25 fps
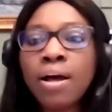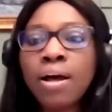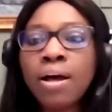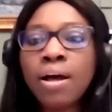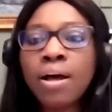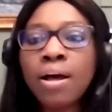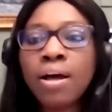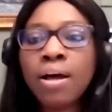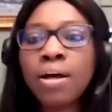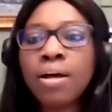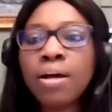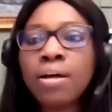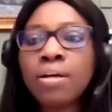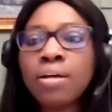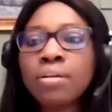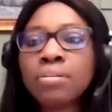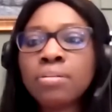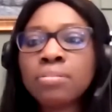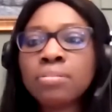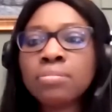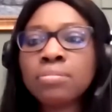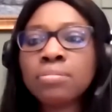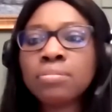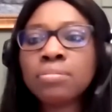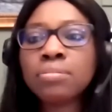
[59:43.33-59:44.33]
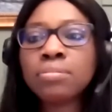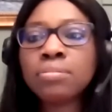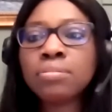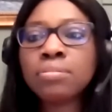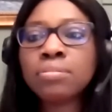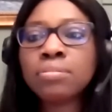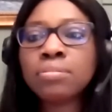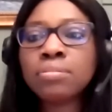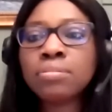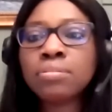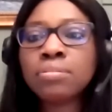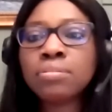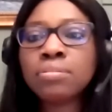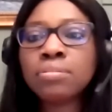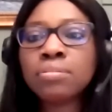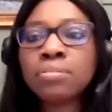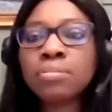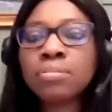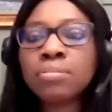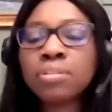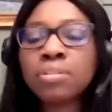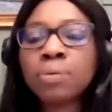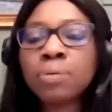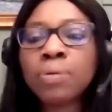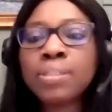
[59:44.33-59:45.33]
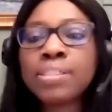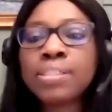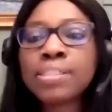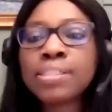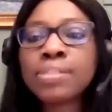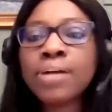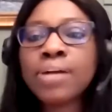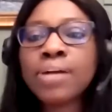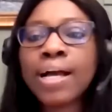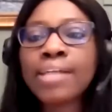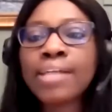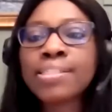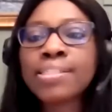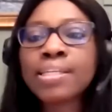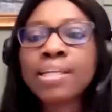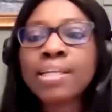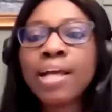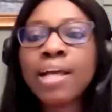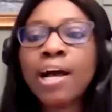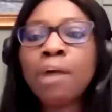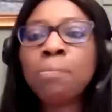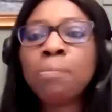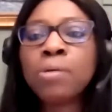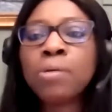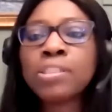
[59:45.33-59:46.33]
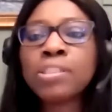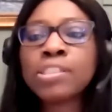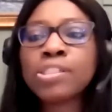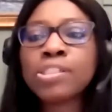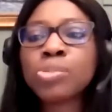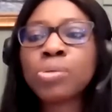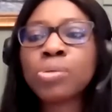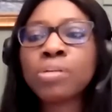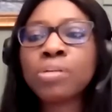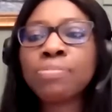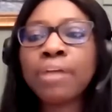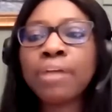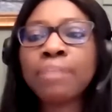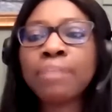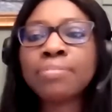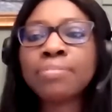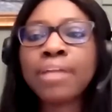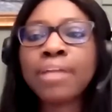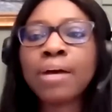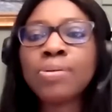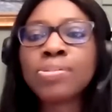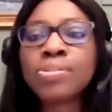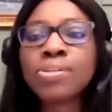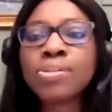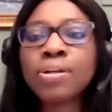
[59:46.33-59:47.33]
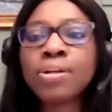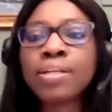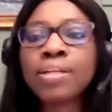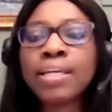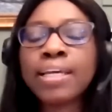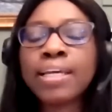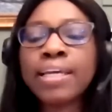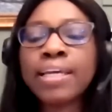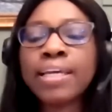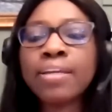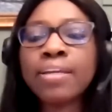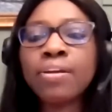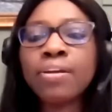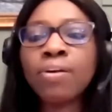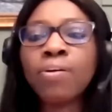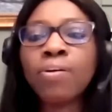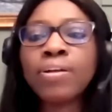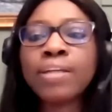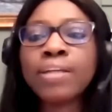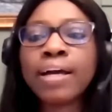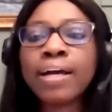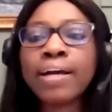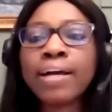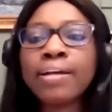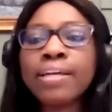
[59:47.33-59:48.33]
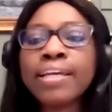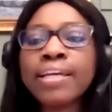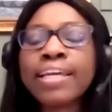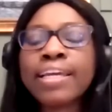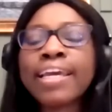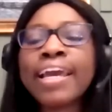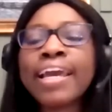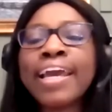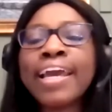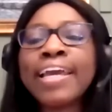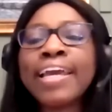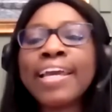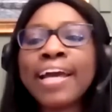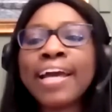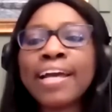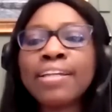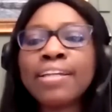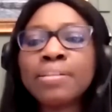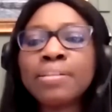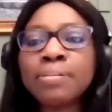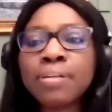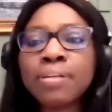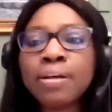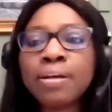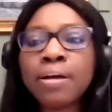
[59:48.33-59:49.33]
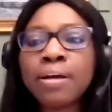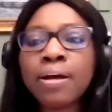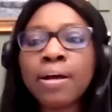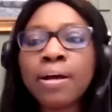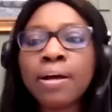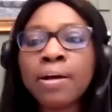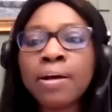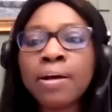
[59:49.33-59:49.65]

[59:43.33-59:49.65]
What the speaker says: Someone is still asking how much is 25,000 in order in Kenyan